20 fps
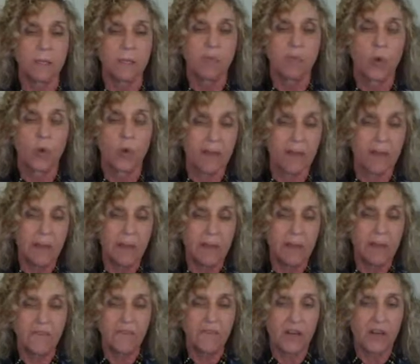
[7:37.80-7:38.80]
what
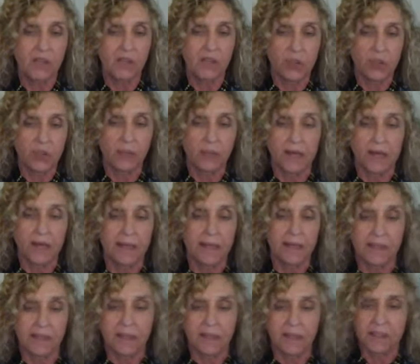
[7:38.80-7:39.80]
everybody fails to
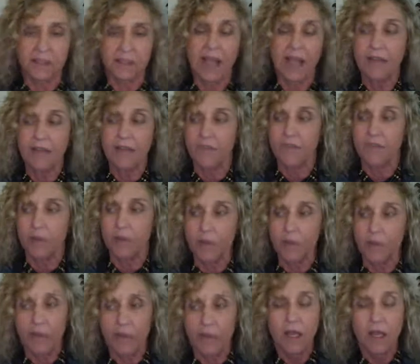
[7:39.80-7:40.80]
realize is, aside from
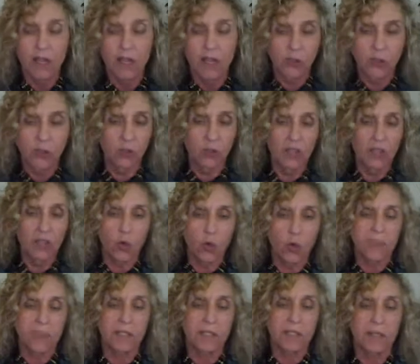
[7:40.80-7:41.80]
the
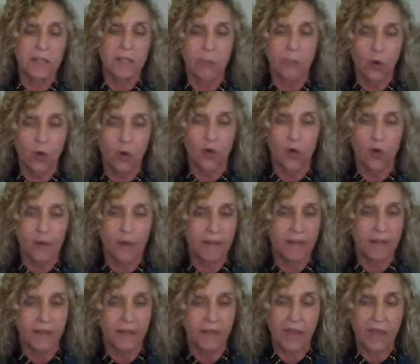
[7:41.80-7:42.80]
neurolinguistic
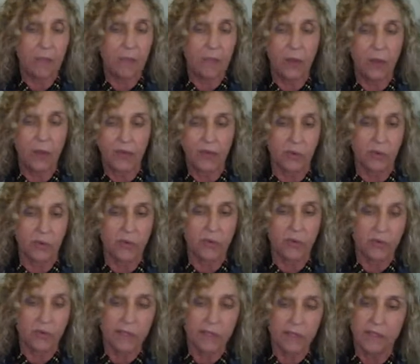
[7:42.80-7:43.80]
programming that they put through
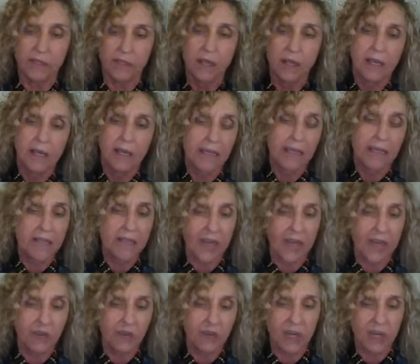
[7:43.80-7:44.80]
these
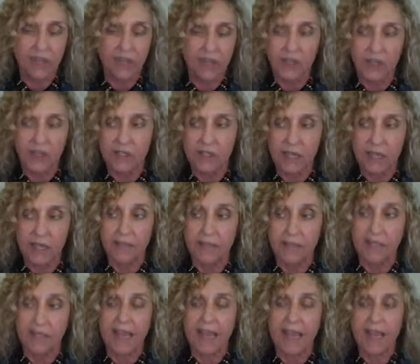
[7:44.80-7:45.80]
indoctrination
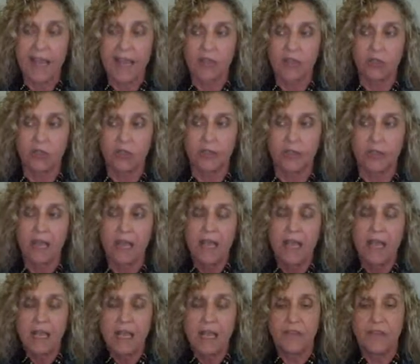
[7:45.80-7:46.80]
sets, they actually,
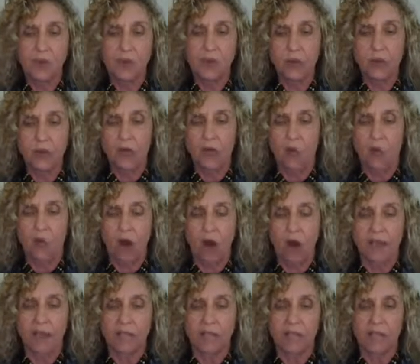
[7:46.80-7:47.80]
if you were going to
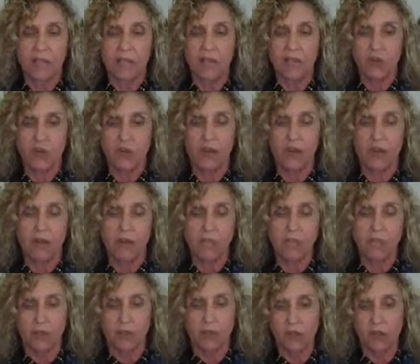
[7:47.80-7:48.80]
walk outside your
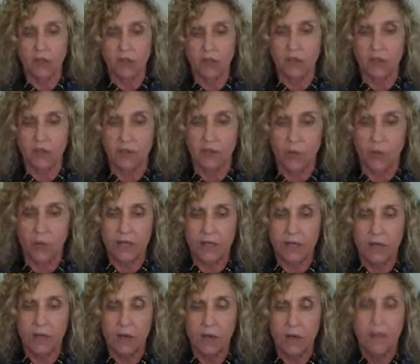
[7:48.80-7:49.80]
house and look into the
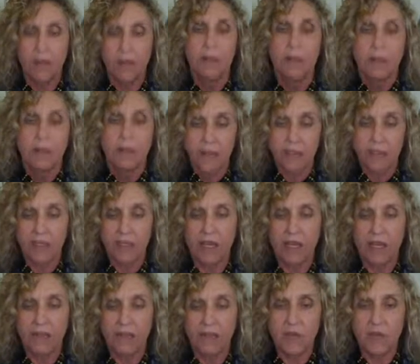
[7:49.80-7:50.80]
window in
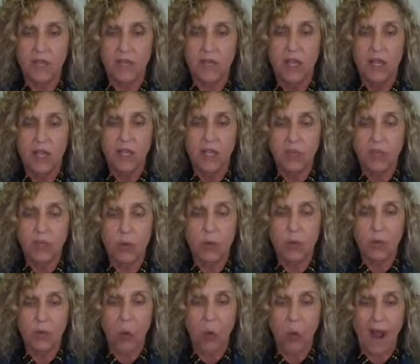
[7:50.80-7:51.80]
the evening, you
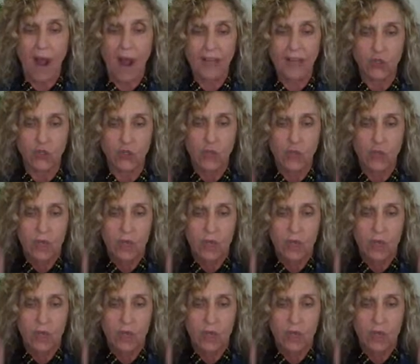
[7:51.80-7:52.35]
would watch